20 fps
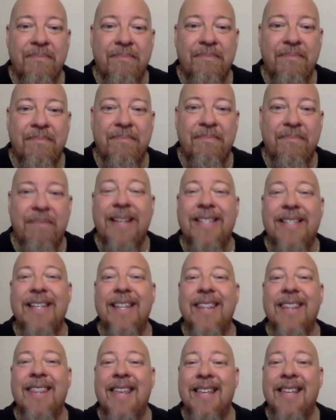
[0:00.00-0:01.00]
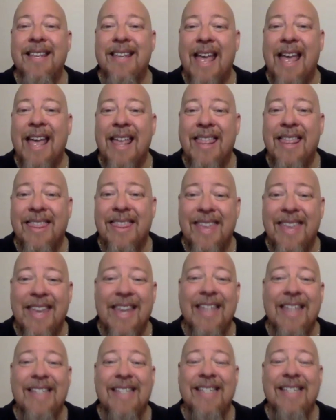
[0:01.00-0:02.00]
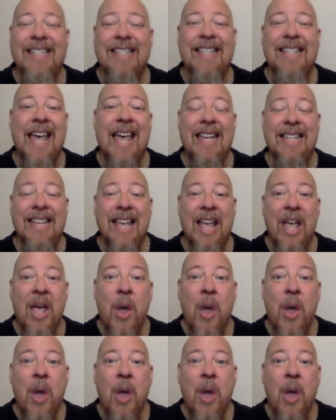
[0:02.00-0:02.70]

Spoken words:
But the thing is that